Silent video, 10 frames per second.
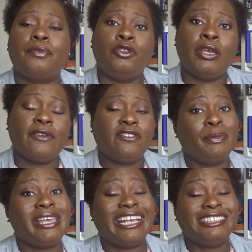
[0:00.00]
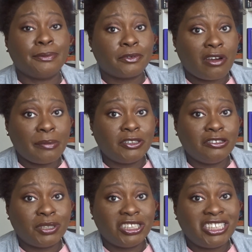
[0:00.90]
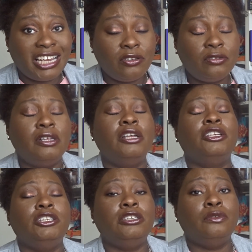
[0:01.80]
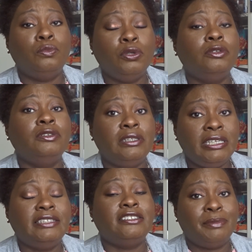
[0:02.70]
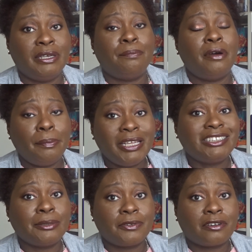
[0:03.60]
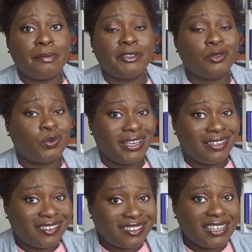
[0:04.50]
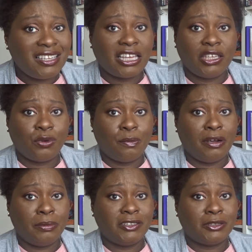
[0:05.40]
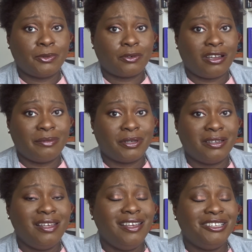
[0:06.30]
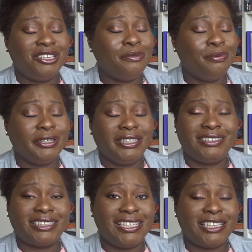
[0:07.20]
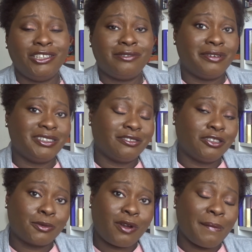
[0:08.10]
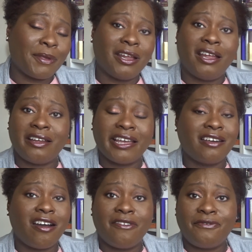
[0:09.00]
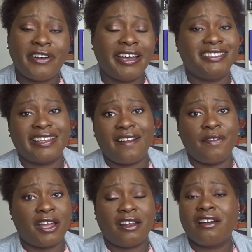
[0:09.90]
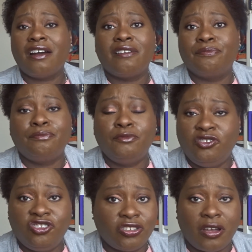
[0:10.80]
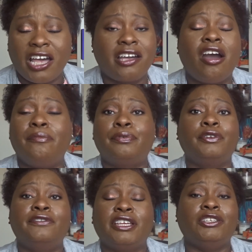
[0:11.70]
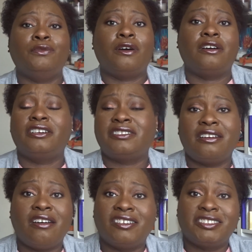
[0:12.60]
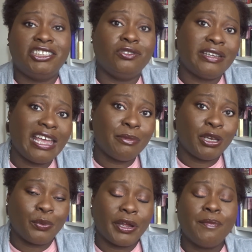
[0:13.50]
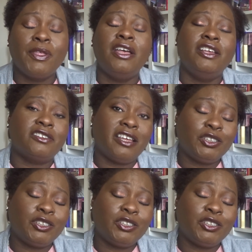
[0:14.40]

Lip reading: you have to be a subscriber to my channel. You will need to be a public subscriber so I can see that you're a public subscriber. No point in saying that you're a subscriber and I can't find out, and I can't prove that you are, because I can't see your name anywhere. So